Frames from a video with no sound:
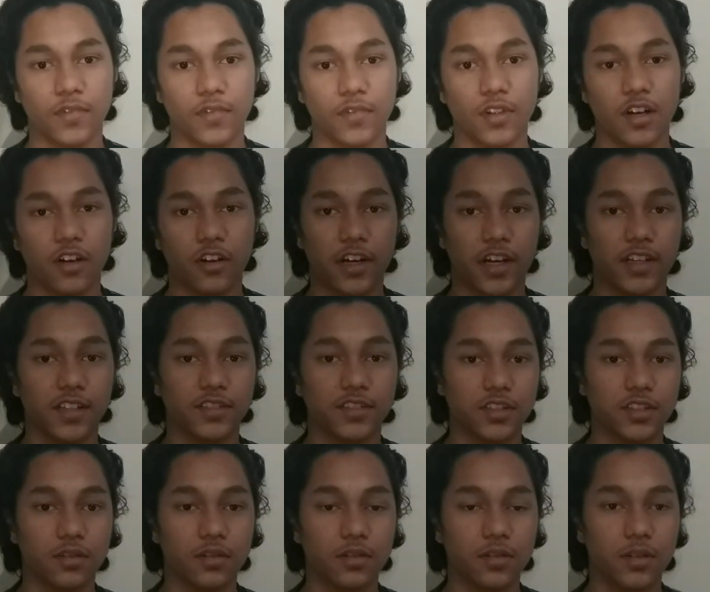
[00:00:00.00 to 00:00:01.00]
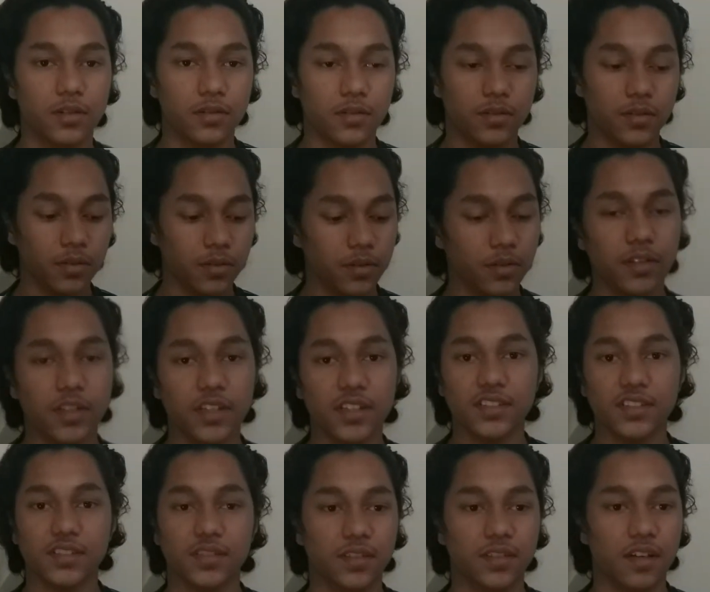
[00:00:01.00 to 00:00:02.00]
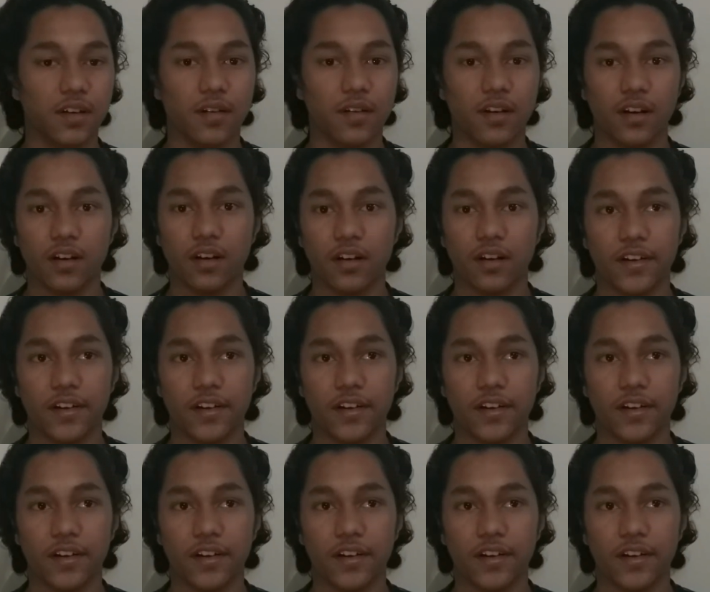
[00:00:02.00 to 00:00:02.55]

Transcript: Okay, so to do this uh,